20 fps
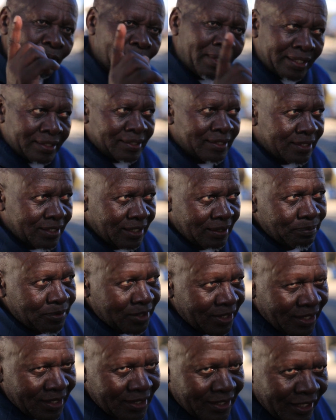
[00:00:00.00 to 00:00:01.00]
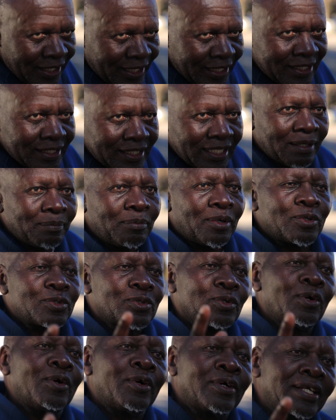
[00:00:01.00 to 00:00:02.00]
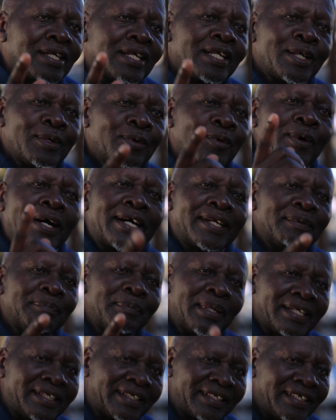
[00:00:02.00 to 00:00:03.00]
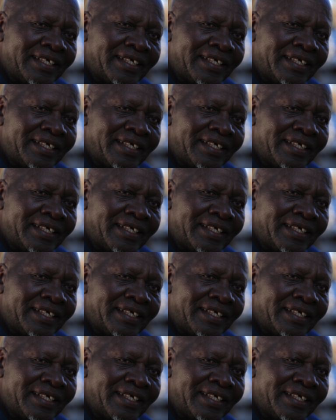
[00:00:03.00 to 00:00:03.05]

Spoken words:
one subject and about only one man,